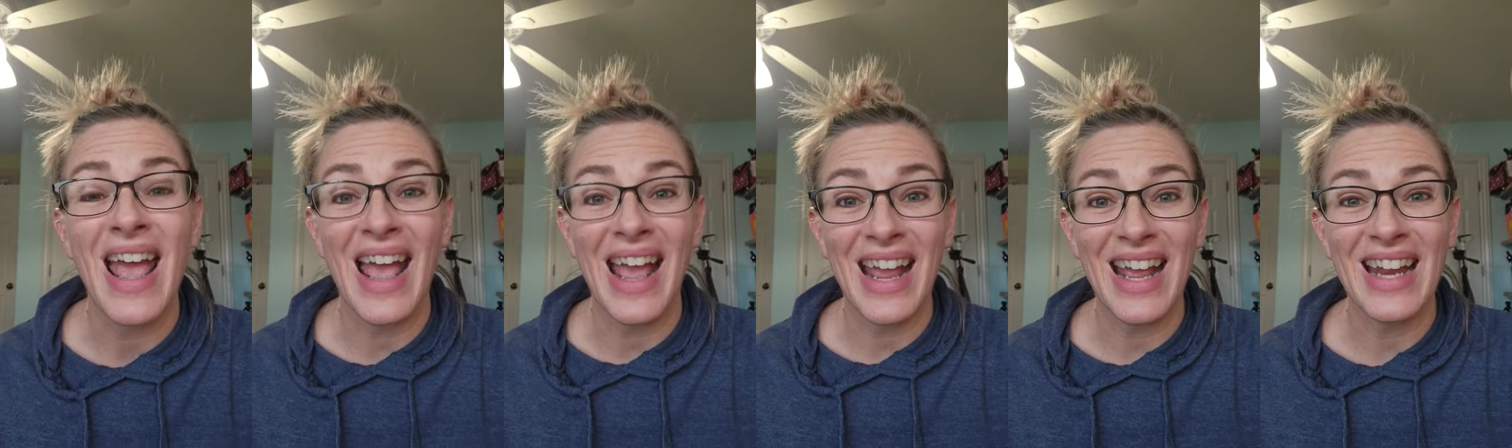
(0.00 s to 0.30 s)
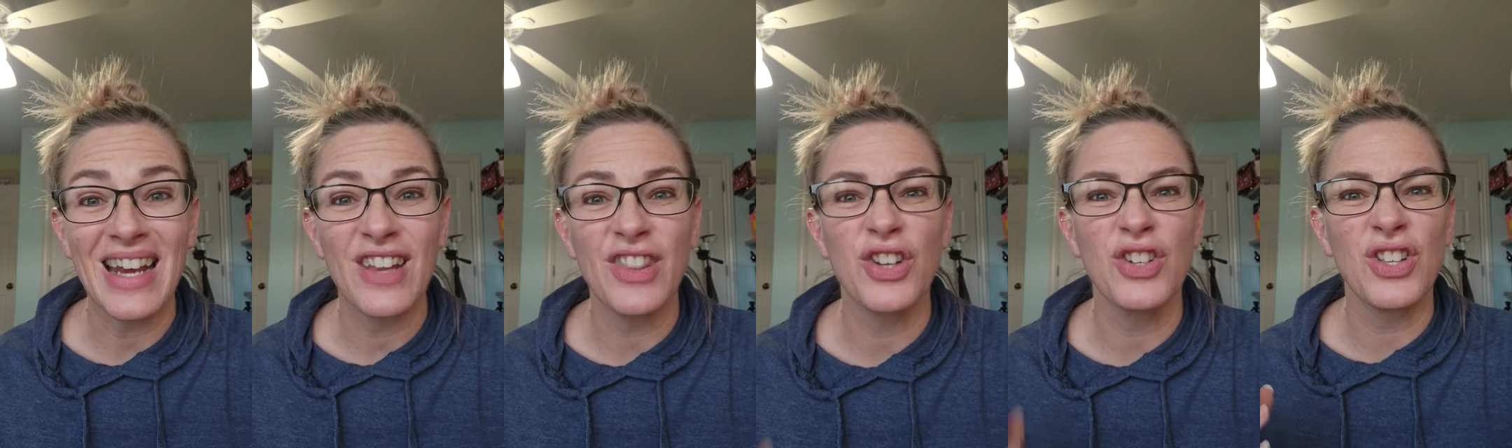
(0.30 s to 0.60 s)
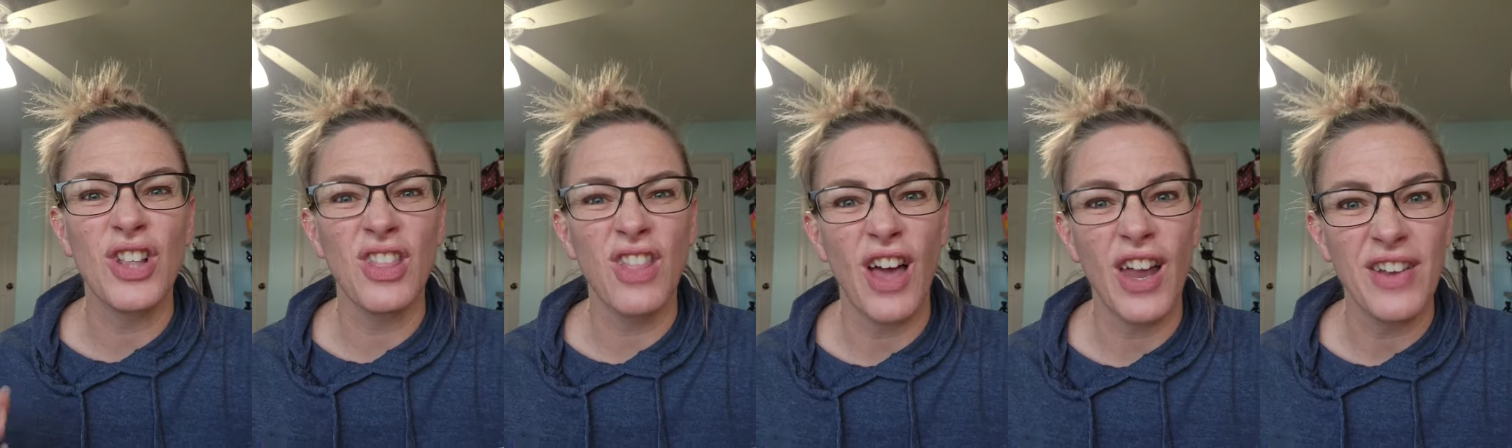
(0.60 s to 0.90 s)
And
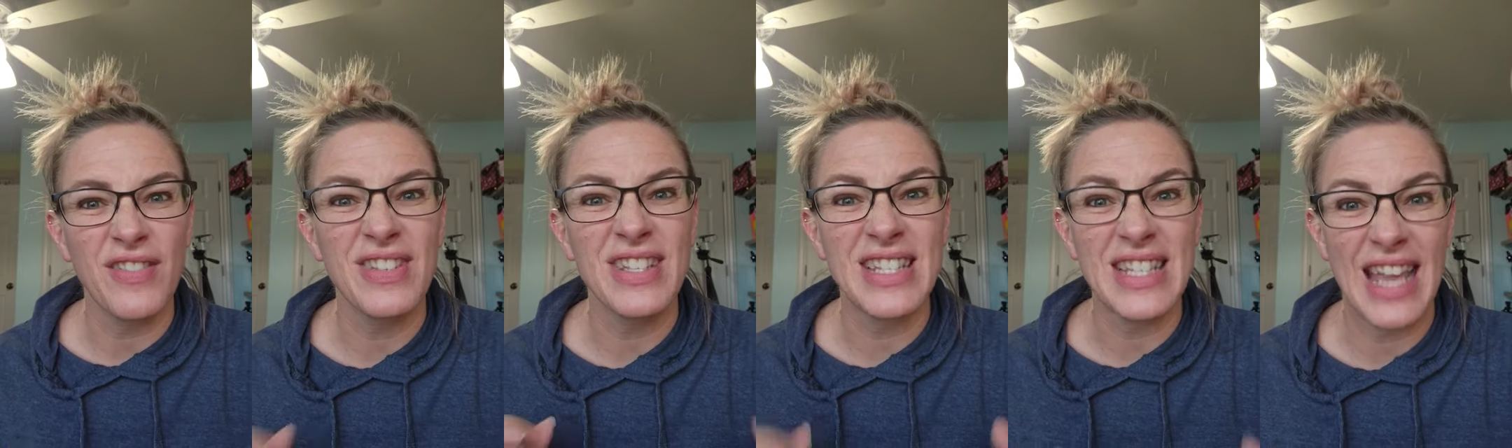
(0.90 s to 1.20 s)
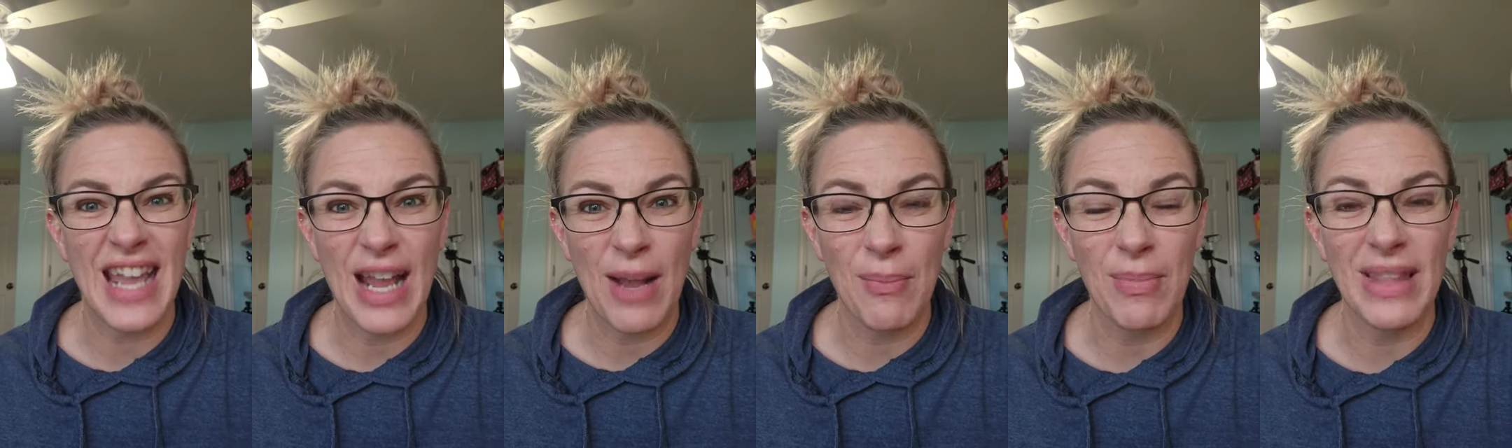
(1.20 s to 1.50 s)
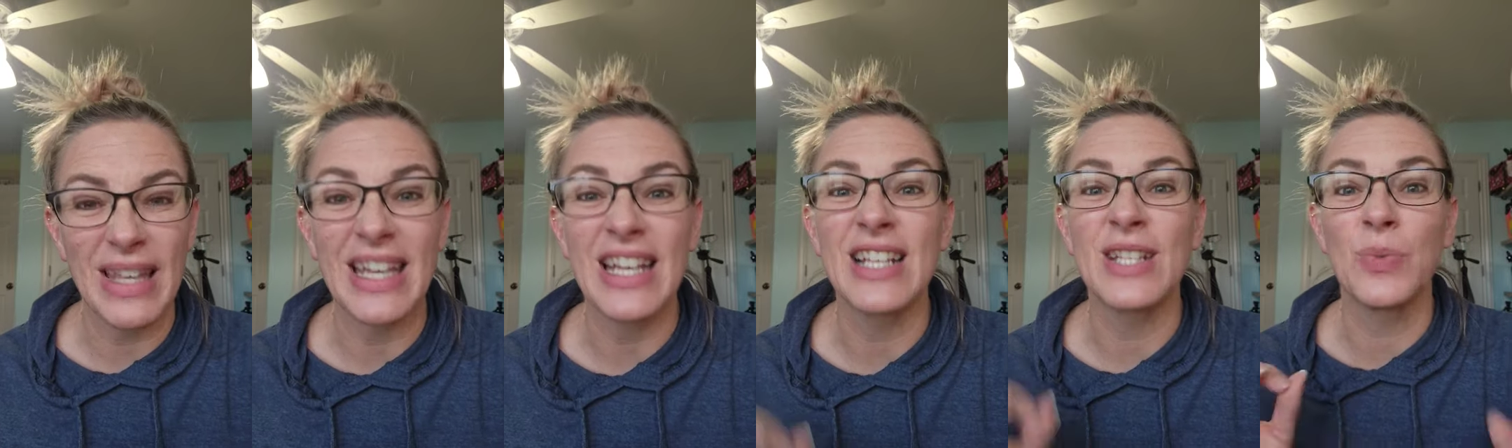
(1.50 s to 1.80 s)
there's a lot of scam
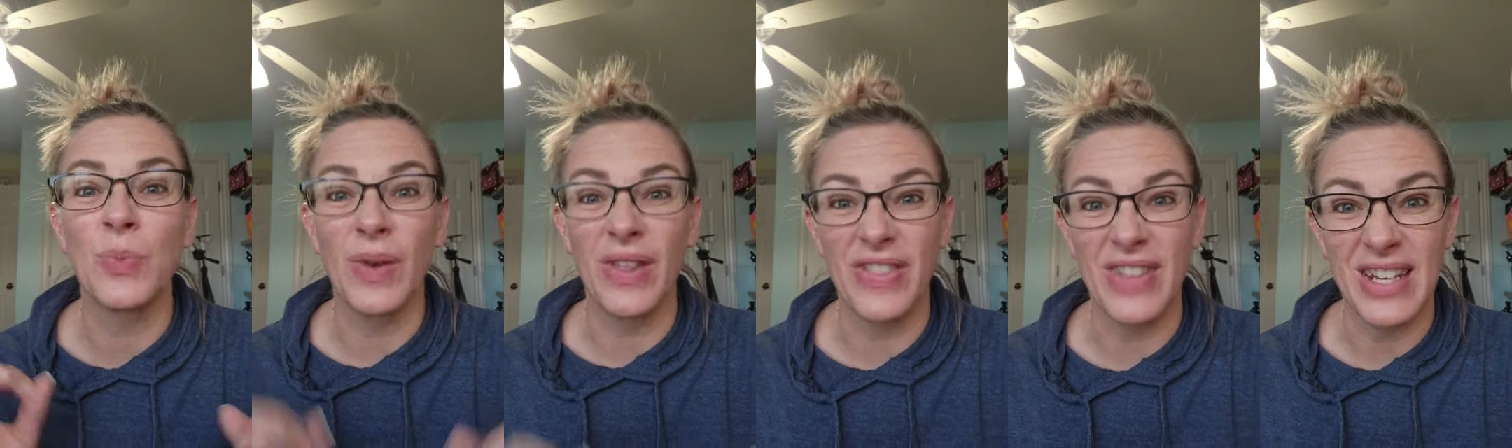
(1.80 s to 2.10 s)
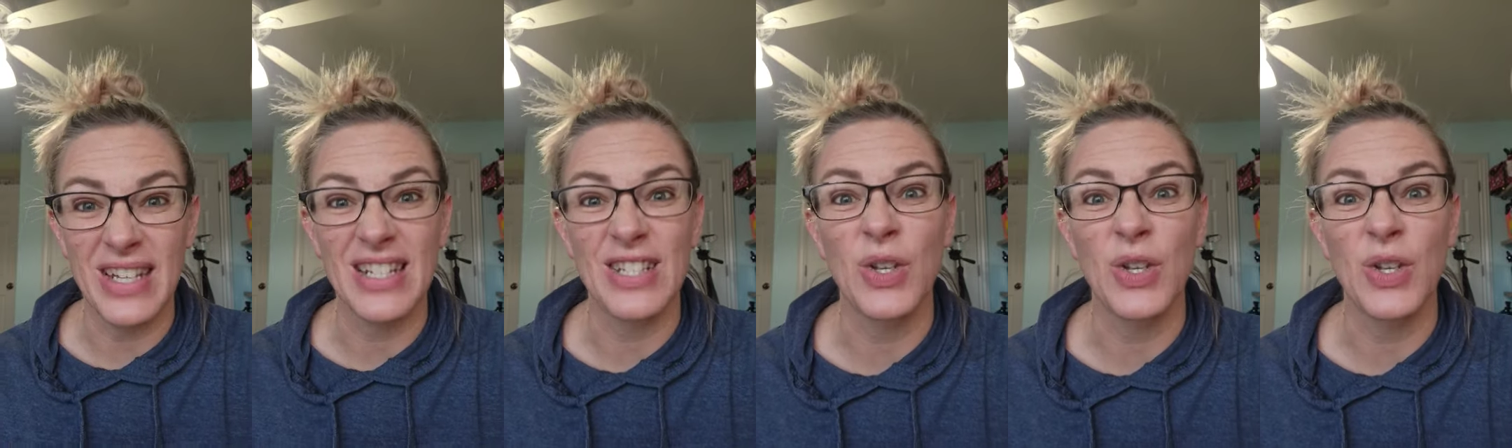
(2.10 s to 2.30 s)
links within